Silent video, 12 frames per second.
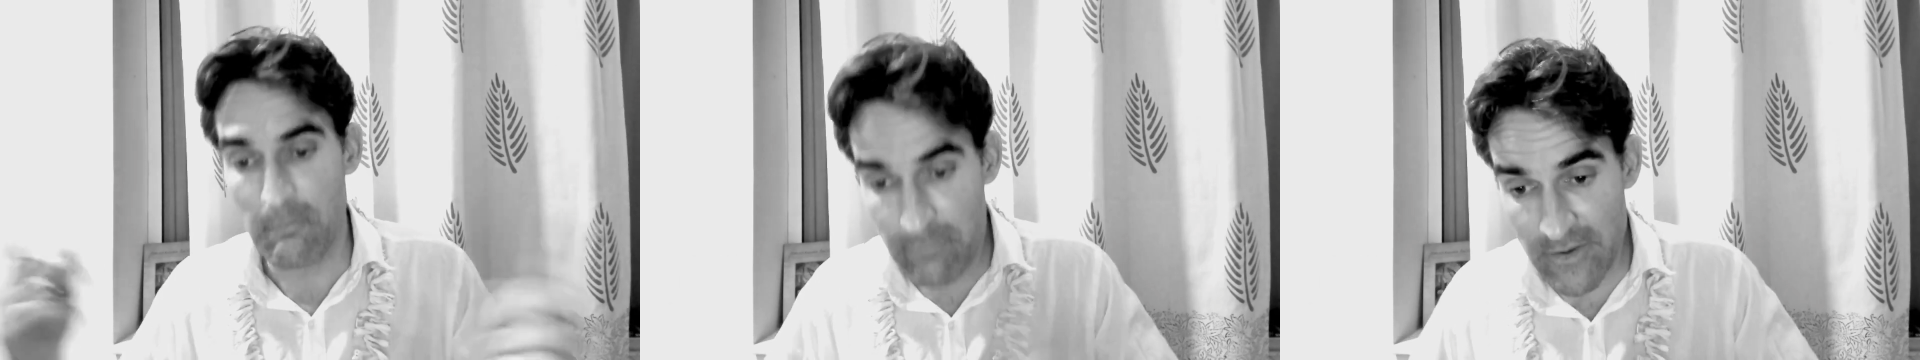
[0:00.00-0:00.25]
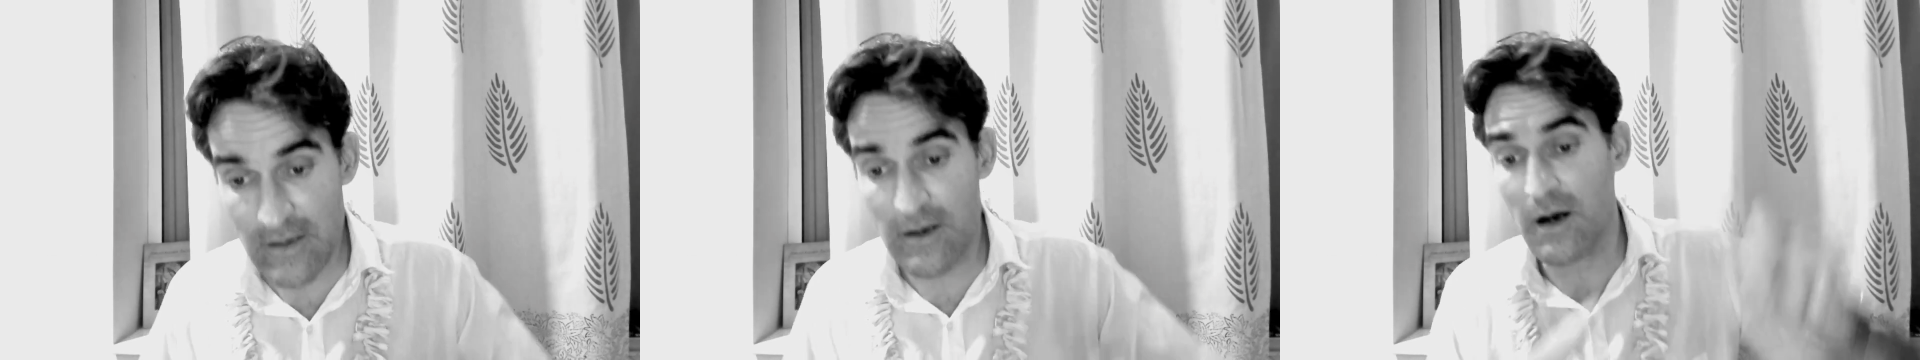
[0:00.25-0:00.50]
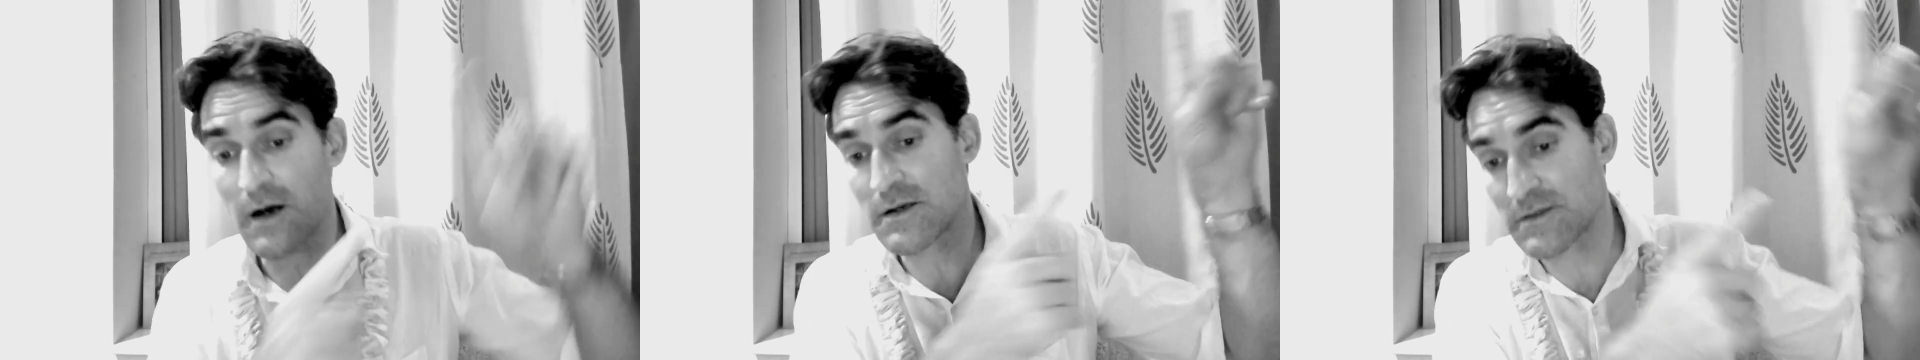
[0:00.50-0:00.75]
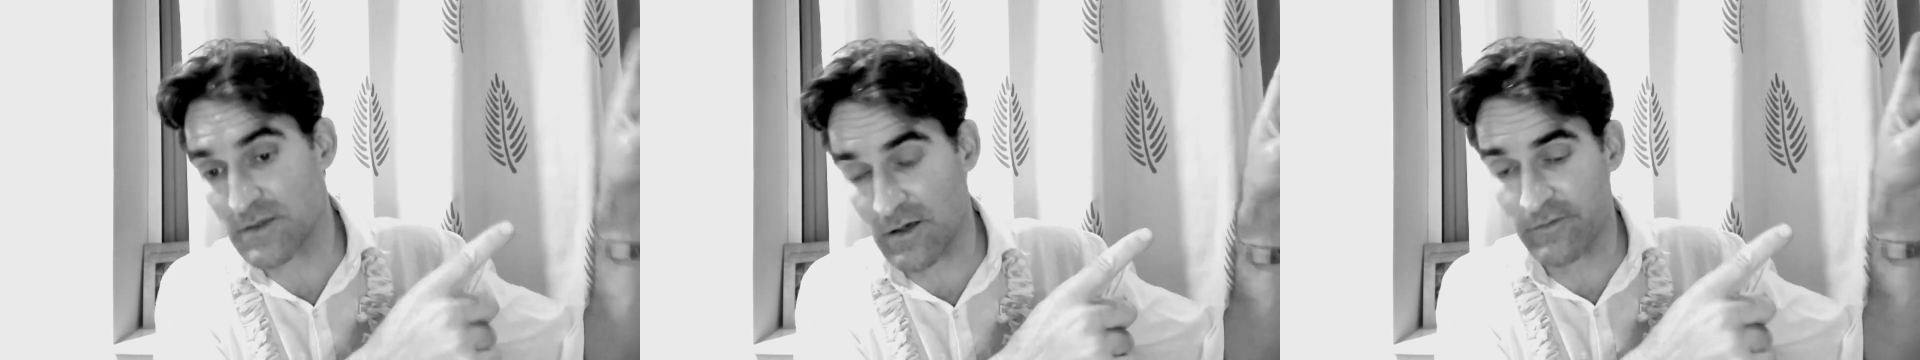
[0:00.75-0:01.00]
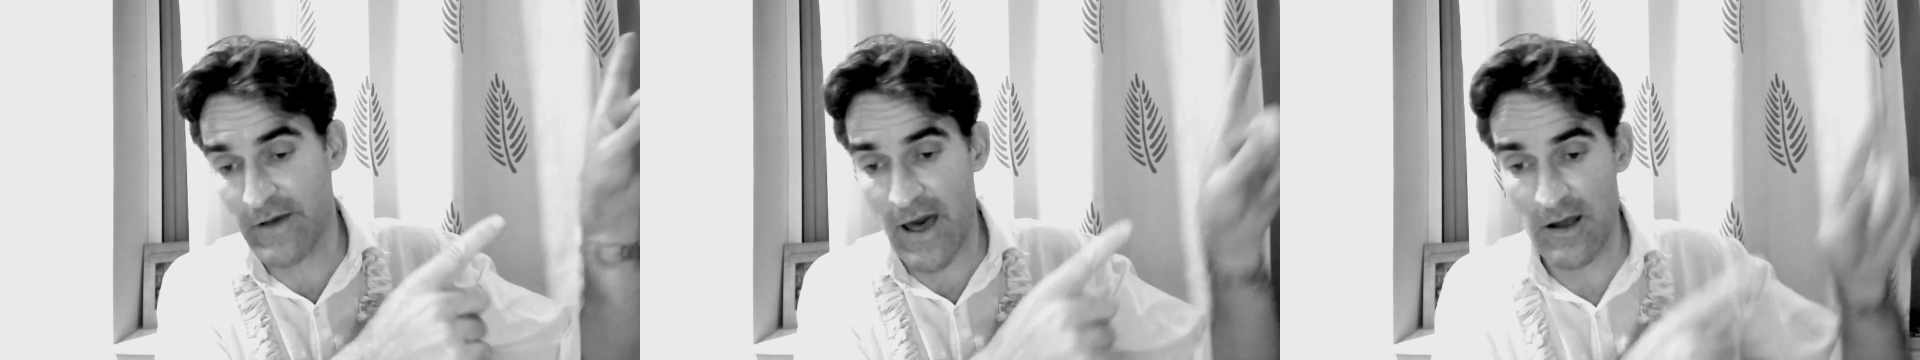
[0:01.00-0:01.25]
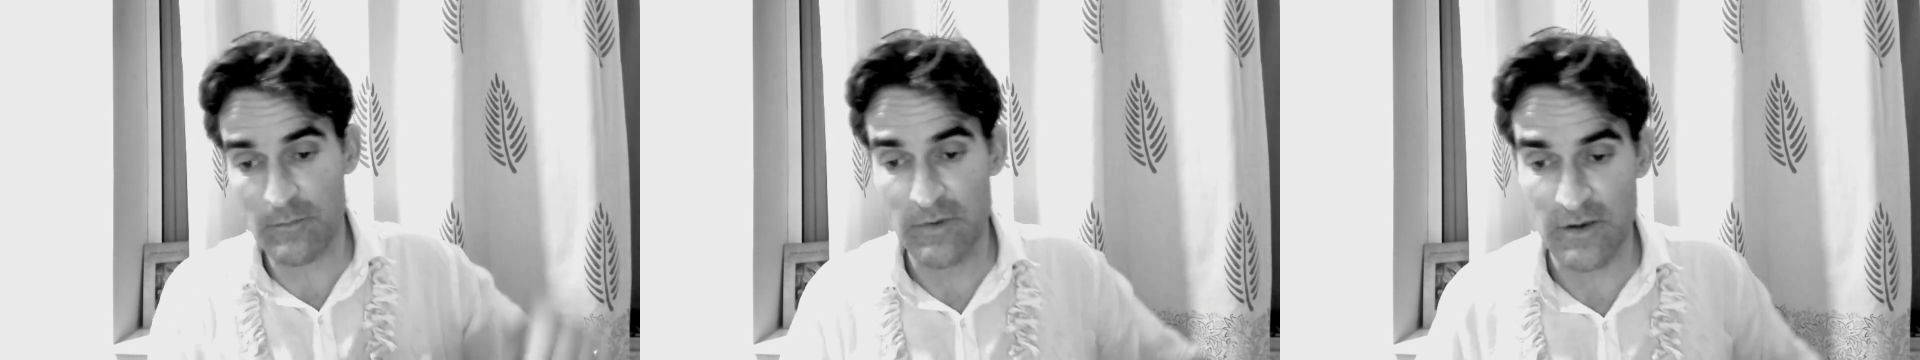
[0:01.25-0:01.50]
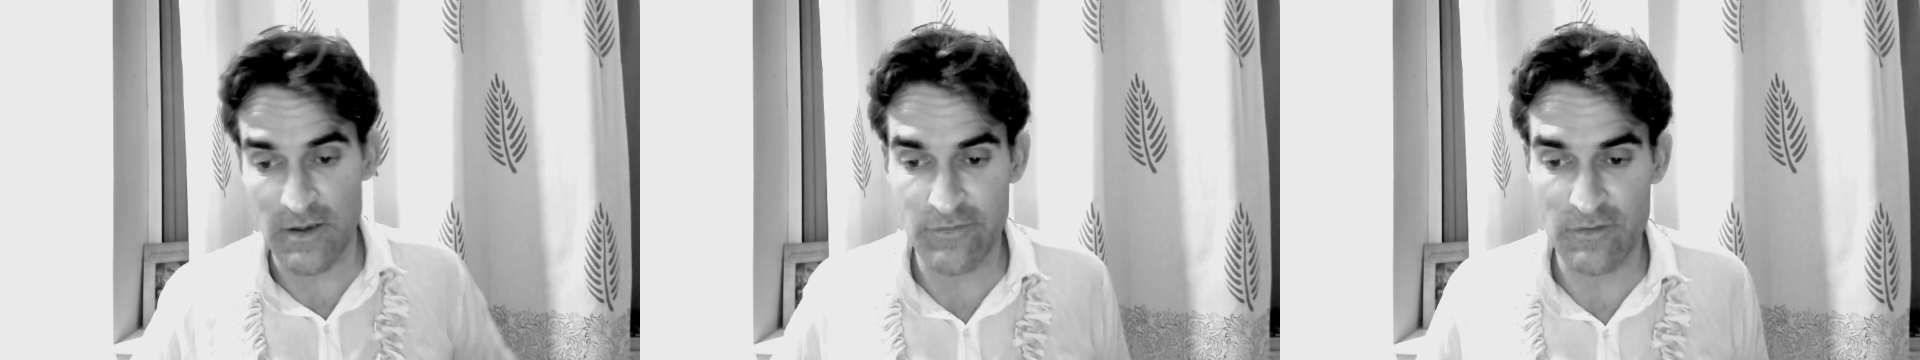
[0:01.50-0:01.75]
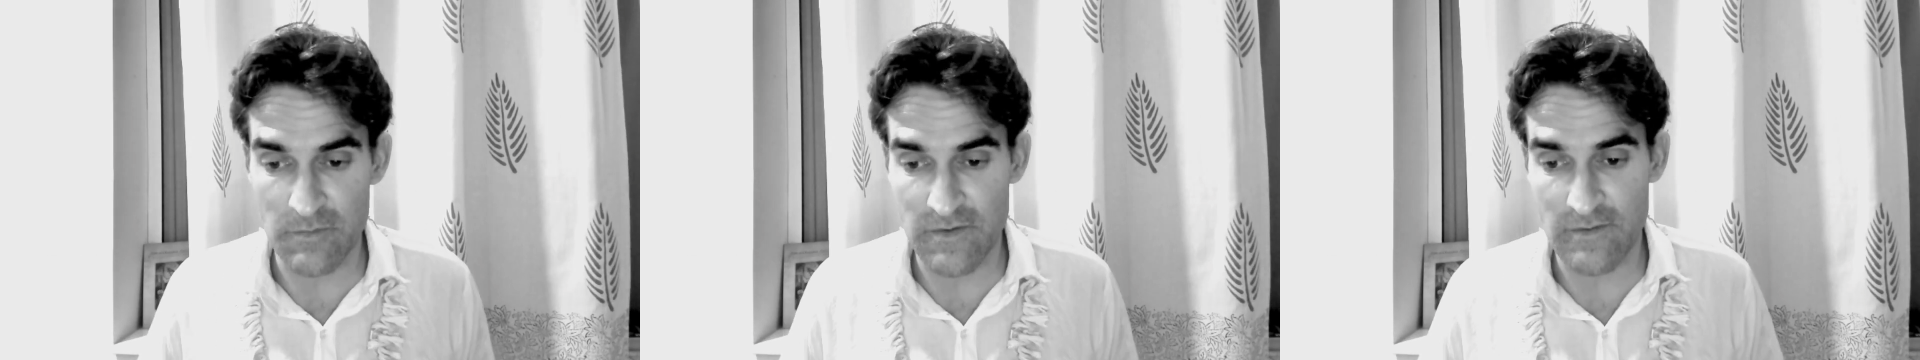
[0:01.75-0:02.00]
because of Adam and
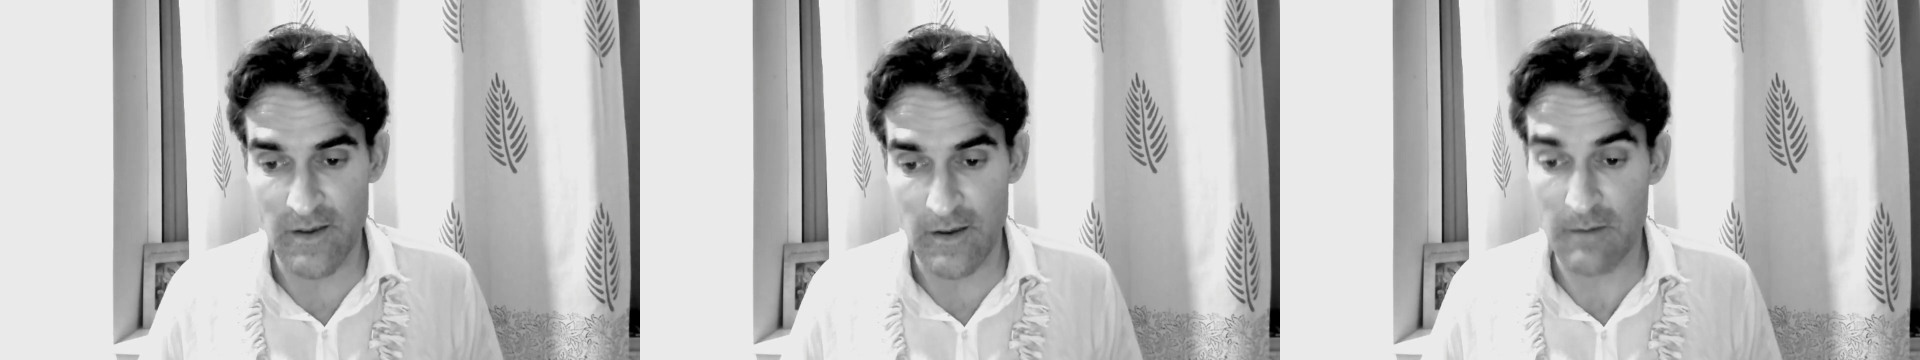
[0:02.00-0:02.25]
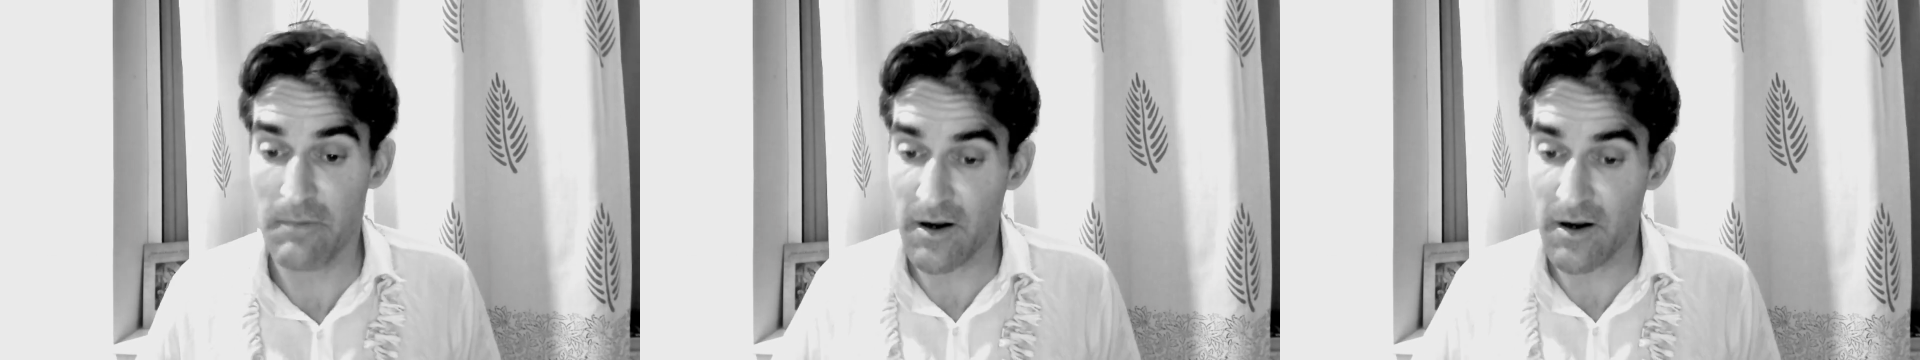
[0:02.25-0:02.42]
Eve's mistake.